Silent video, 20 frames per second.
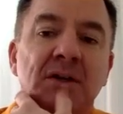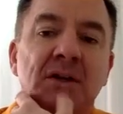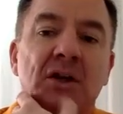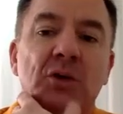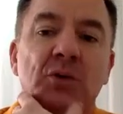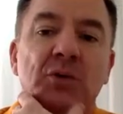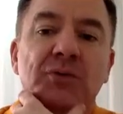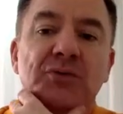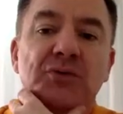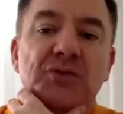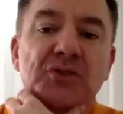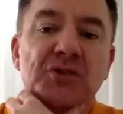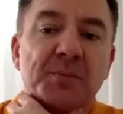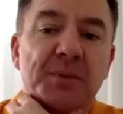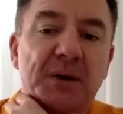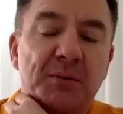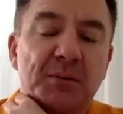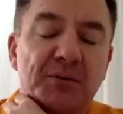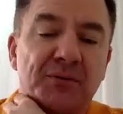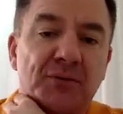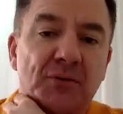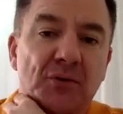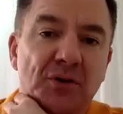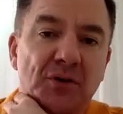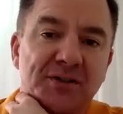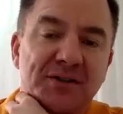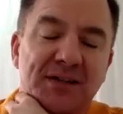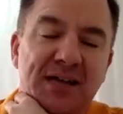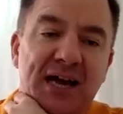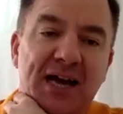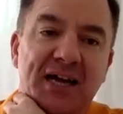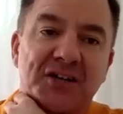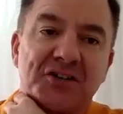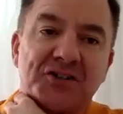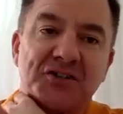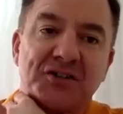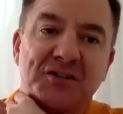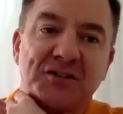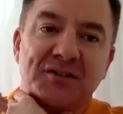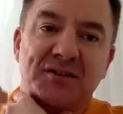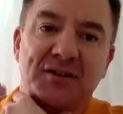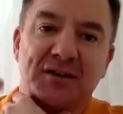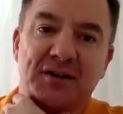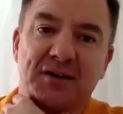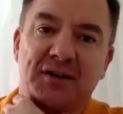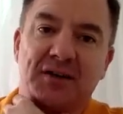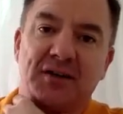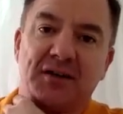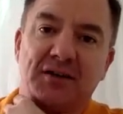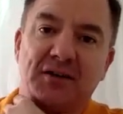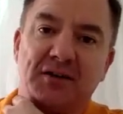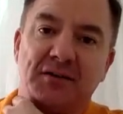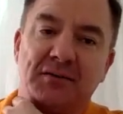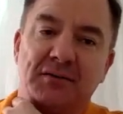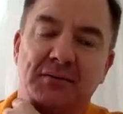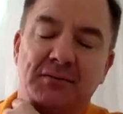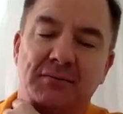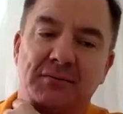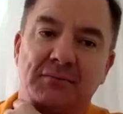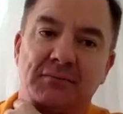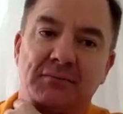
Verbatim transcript: like we've talked about before, it's the actions that are going to